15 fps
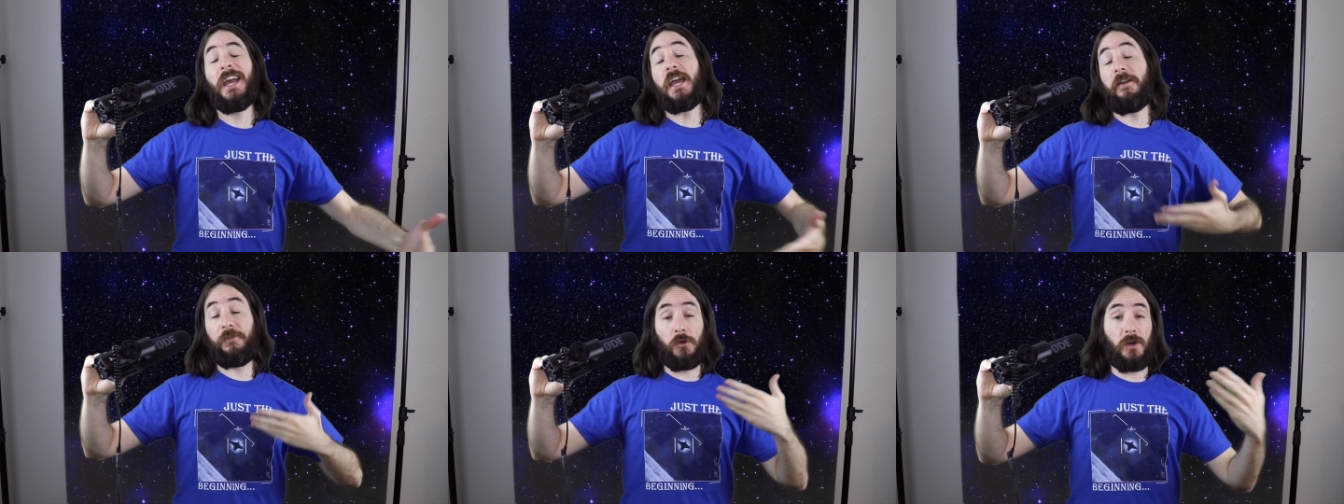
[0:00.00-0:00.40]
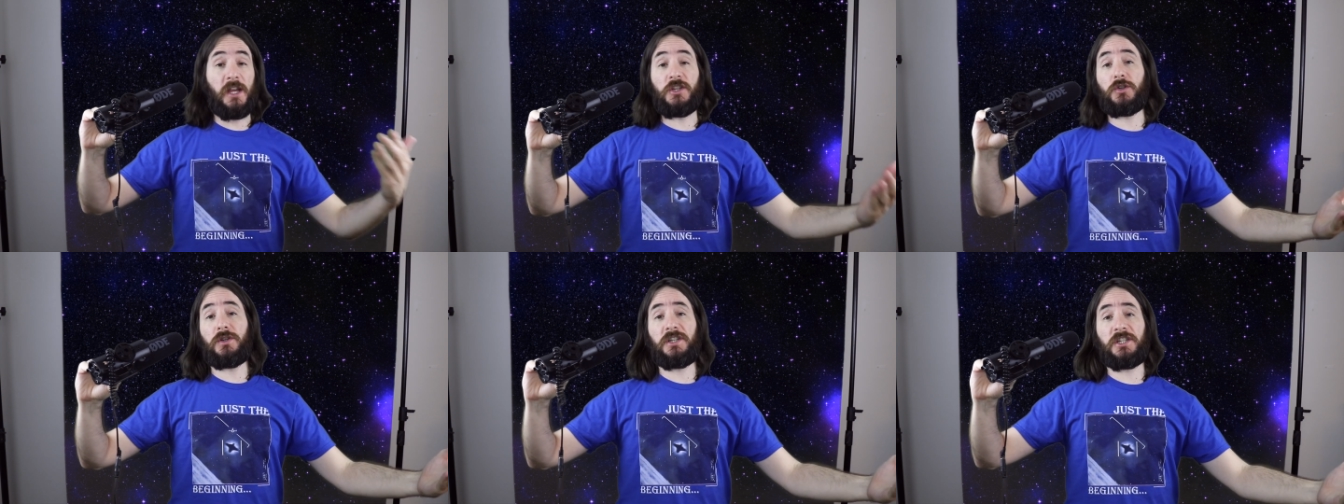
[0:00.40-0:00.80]
If you're
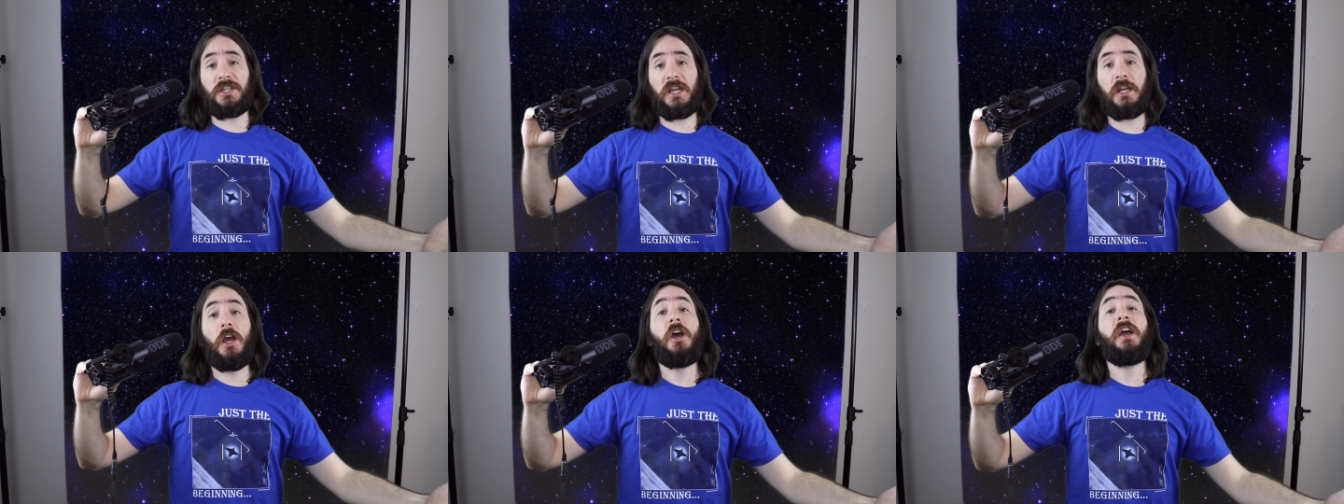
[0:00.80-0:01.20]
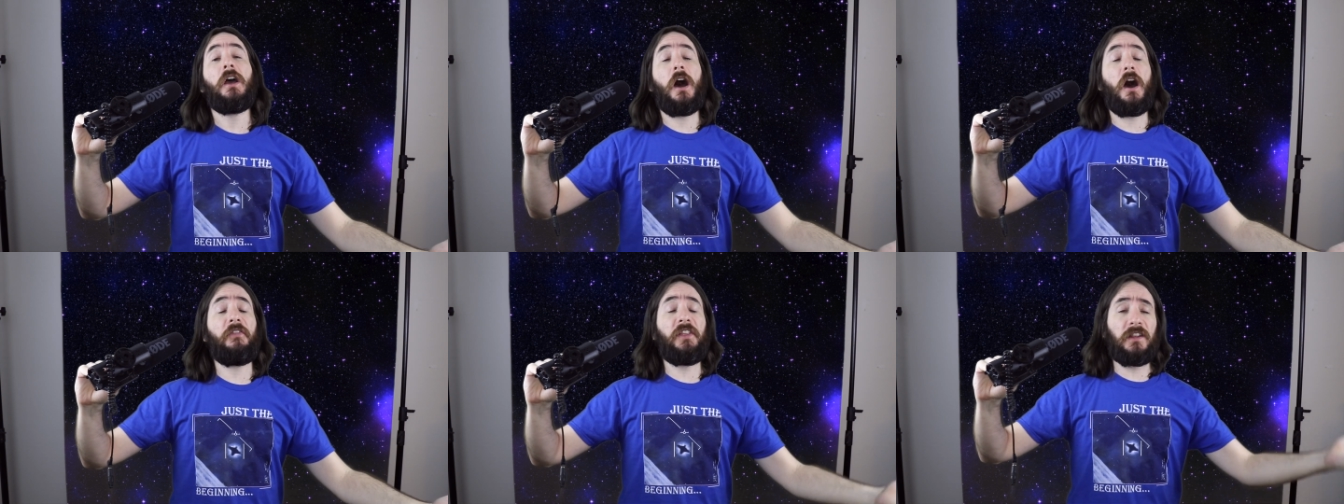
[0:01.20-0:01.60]
interested,
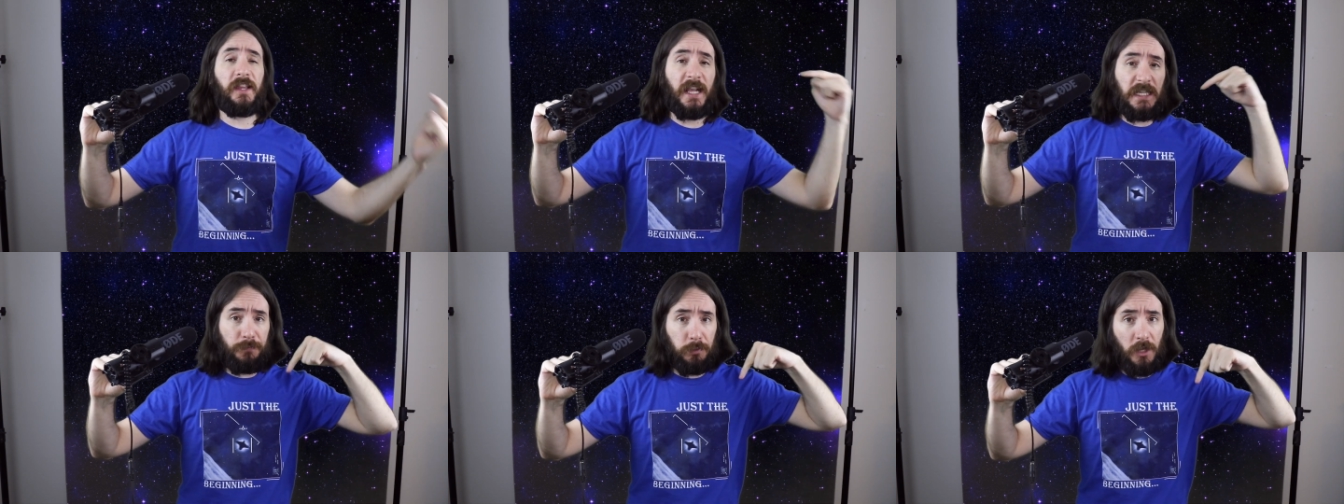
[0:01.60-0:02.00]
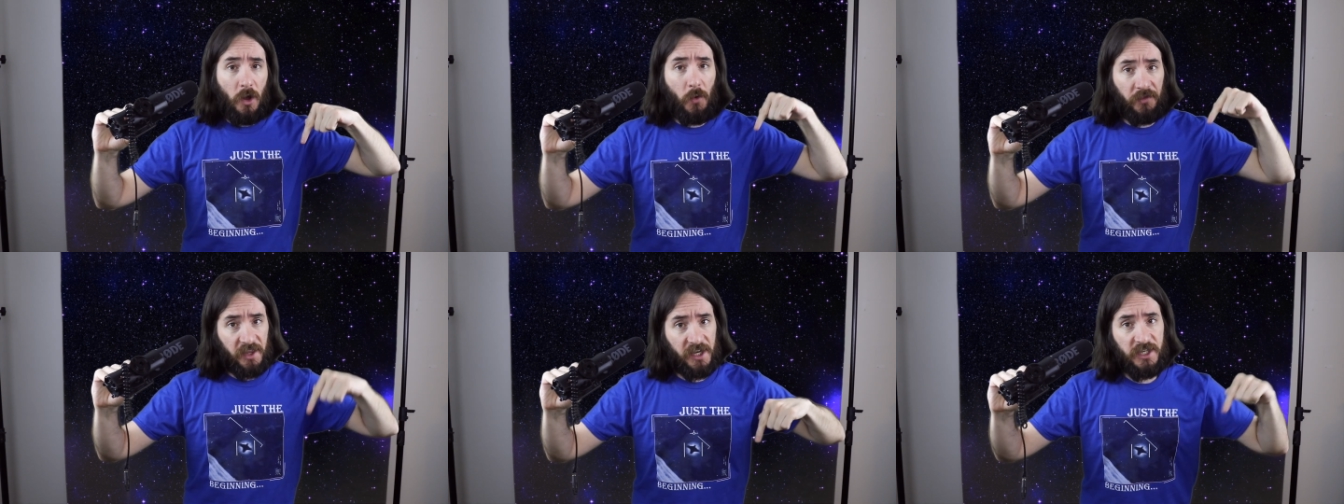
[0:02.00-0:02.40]
the link's
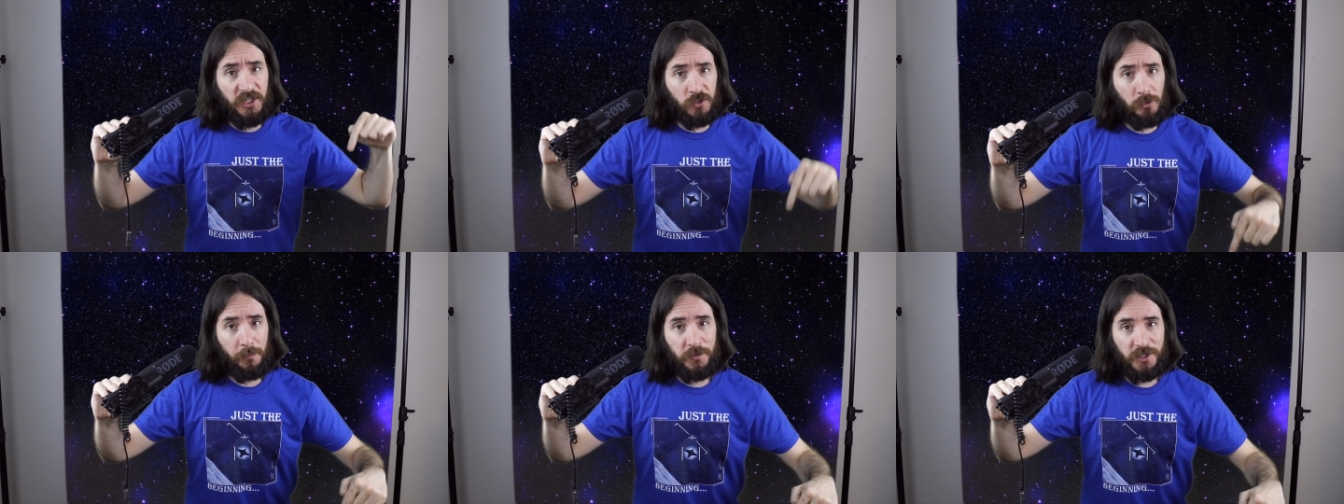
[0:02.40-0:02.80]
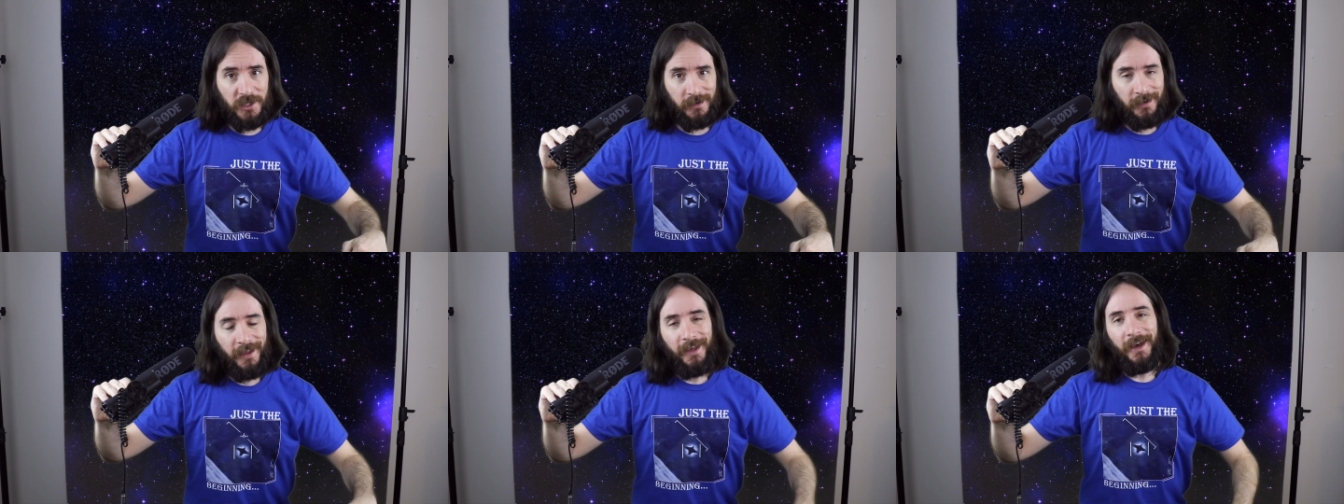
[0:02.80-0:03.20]
below in the
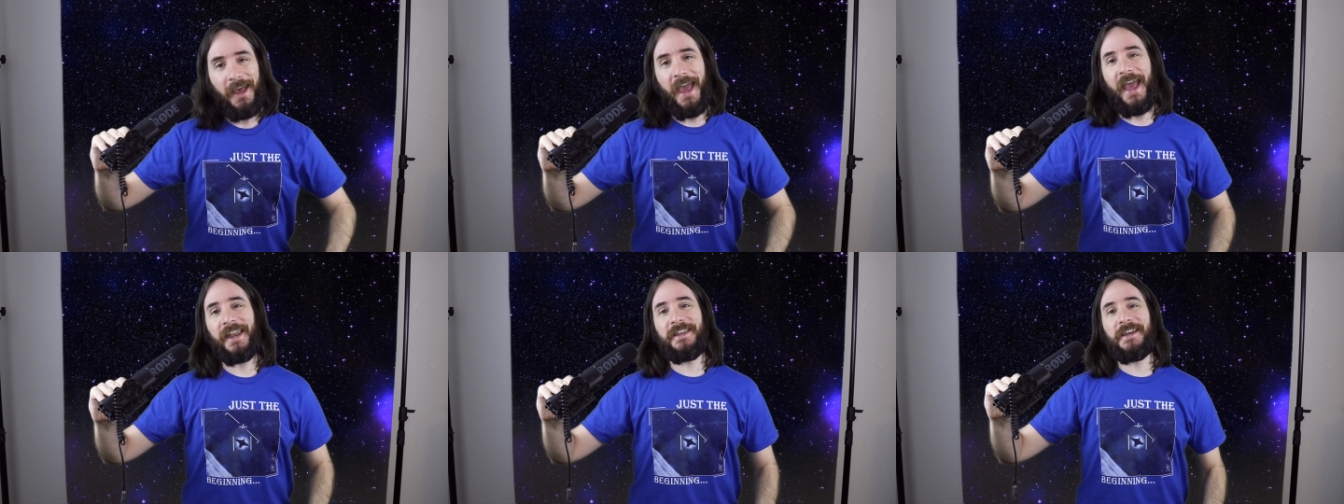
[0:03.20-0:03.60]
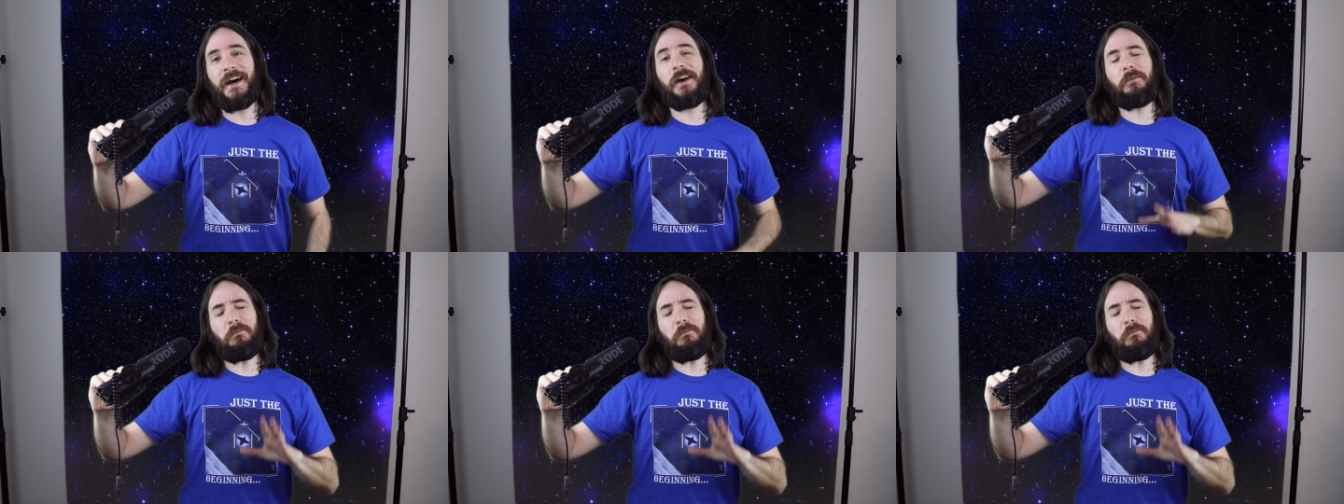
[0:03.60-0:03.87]
description, and